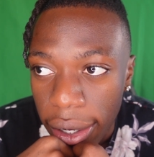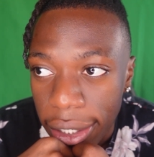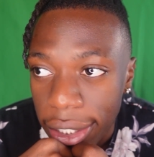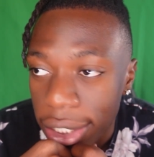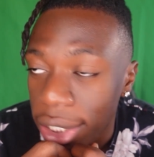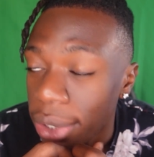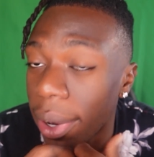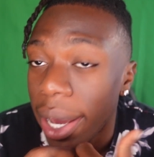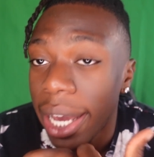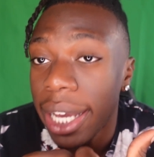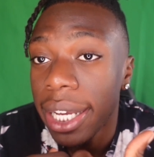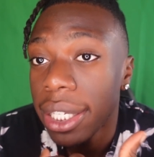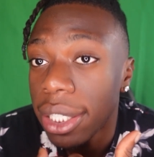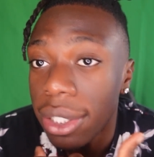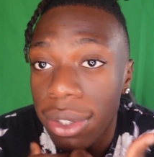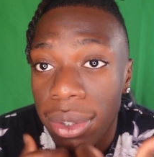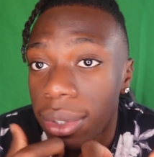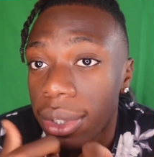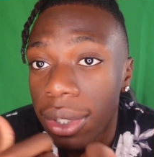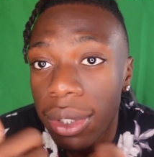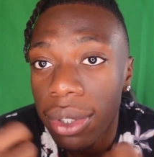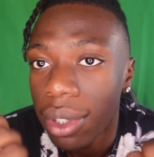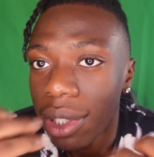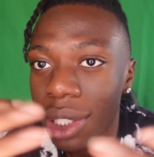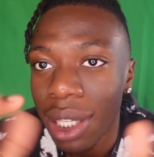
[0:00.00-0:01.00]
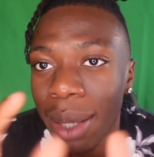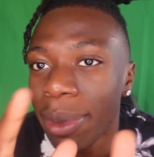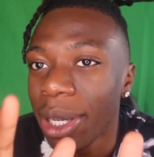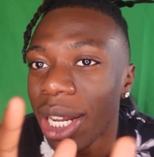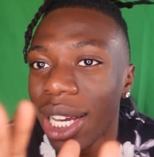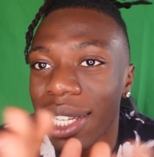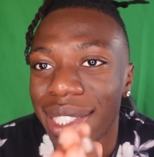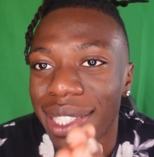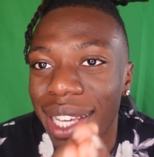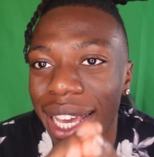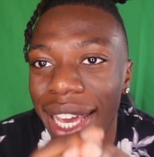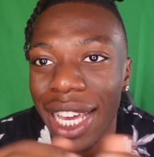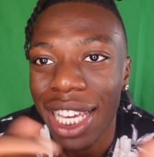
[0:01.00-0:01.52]
You
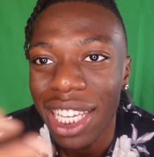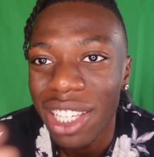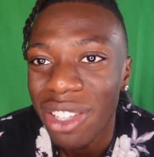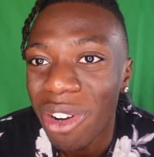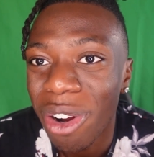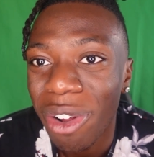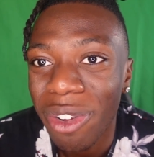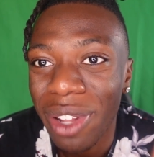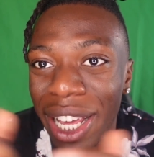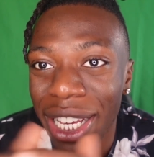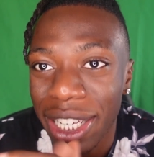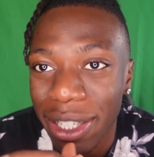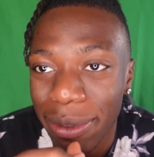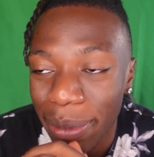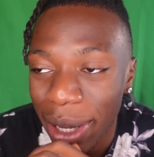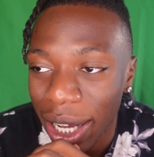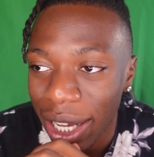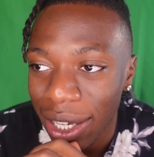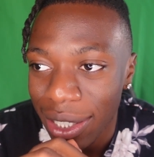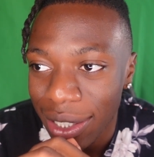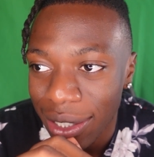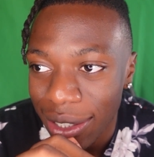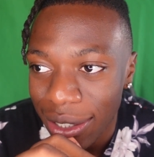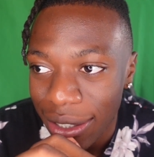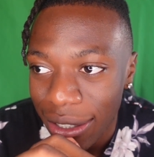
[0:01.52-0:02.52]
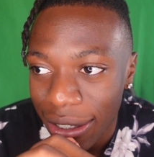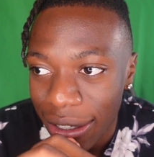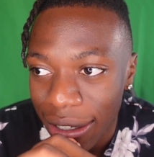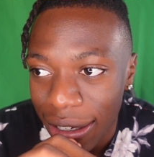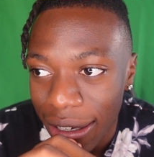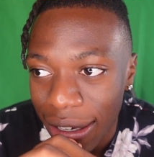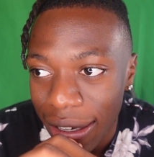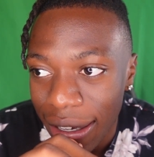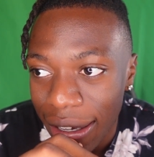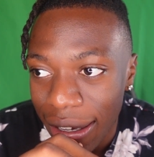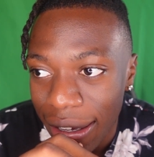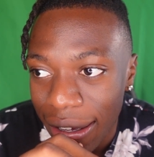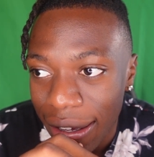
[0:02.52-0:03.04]
don't like your boss
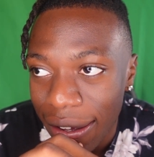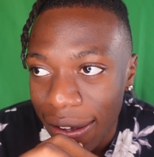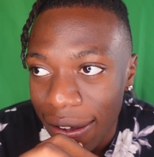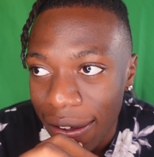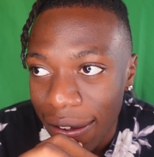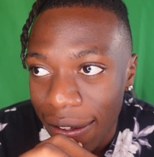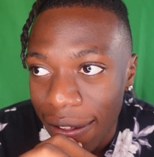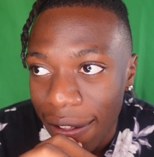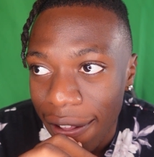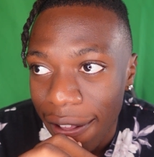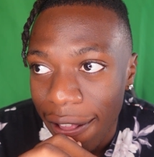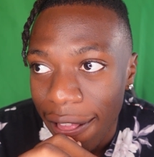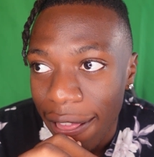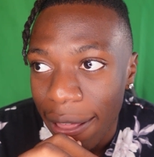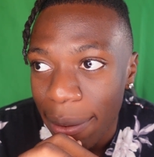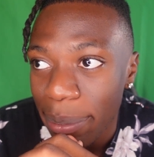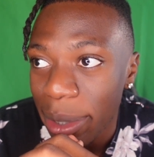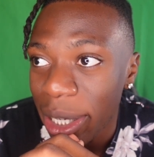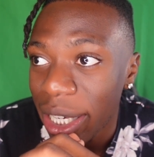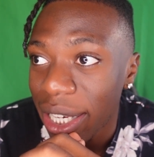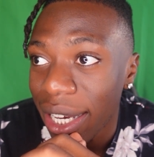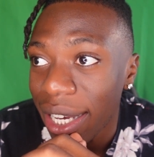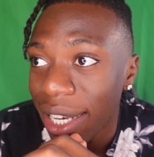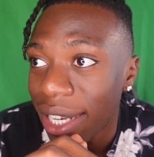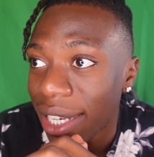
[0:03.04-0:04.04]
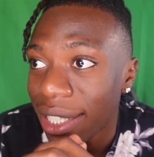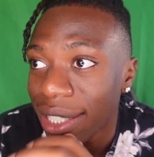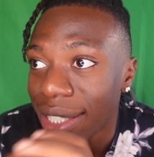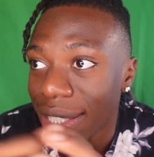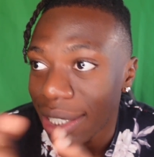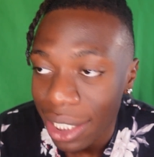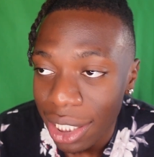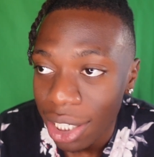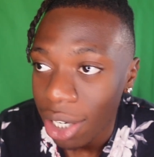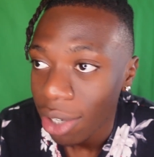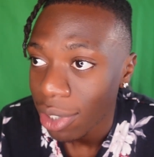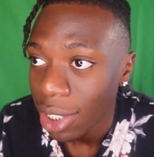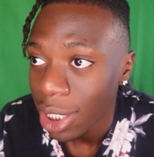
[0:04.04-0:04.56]
because,
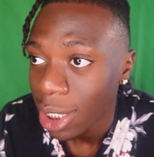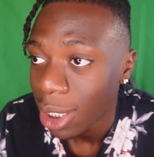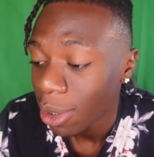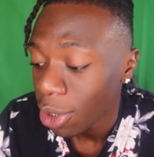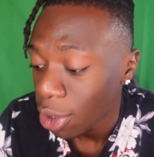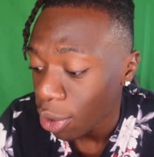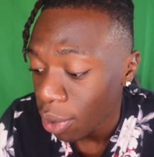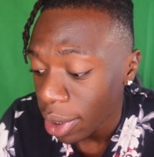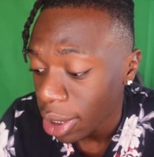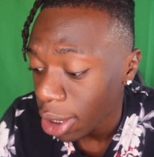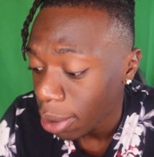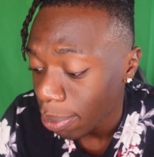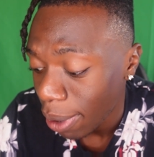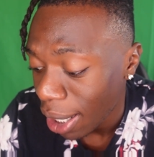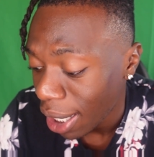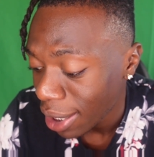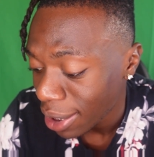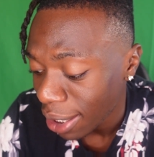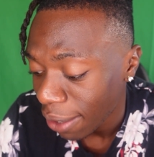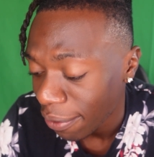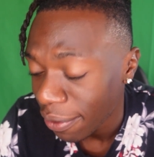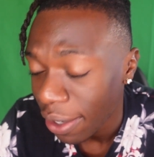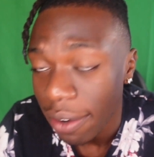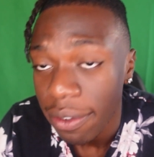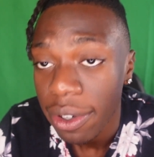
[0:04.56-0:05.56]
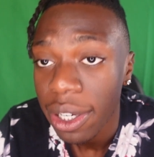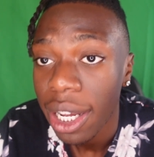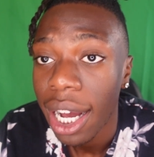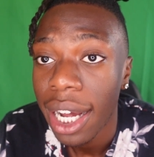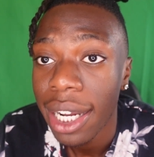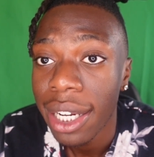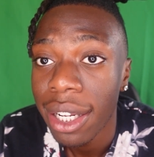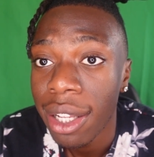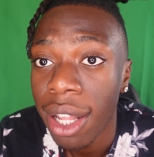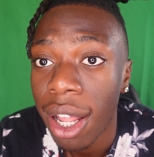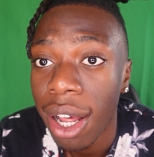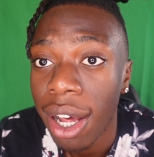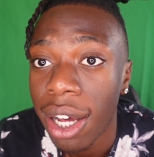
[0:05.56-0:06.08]
you know, this, you and your boss have never
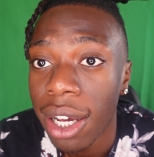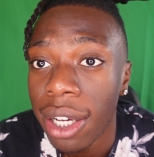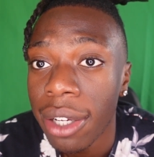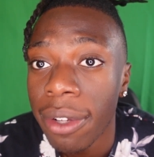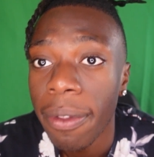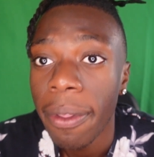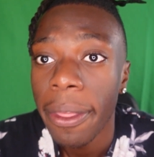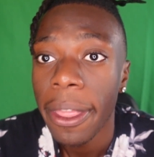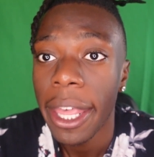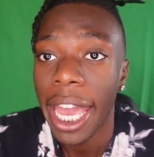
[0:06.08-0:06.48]
gotten along.